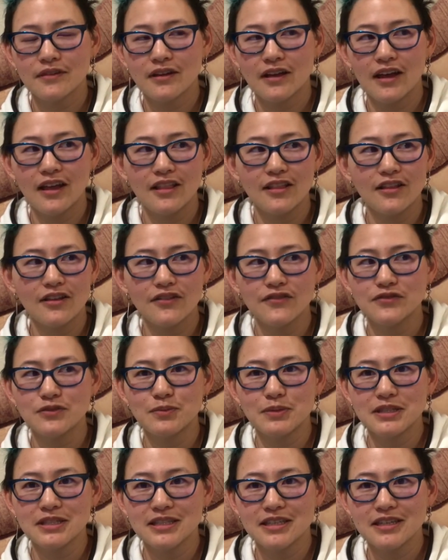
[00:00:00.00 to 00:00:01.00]
I loved
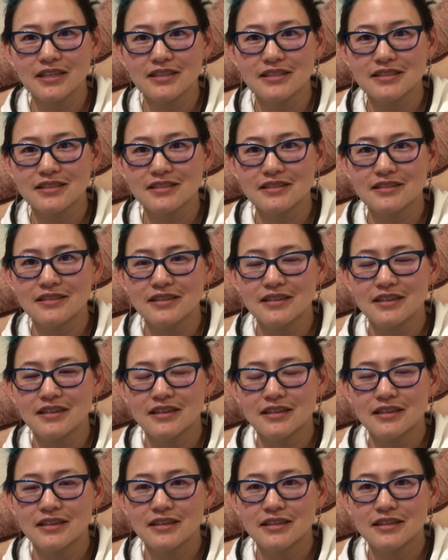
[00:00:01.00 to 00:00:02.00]
BTS.
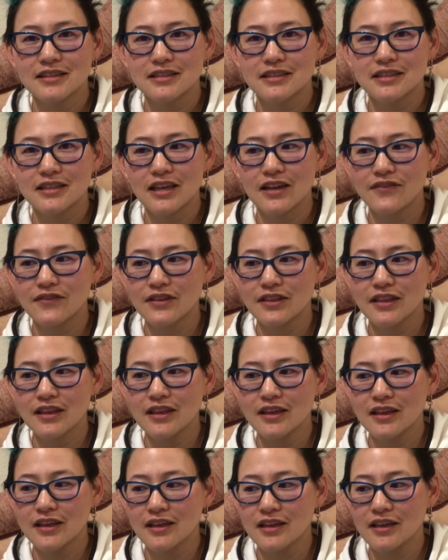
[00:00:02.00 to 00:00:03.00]

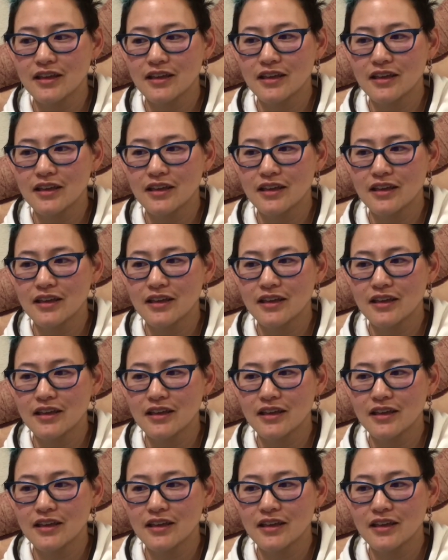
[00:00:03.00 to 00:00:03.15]
Everything,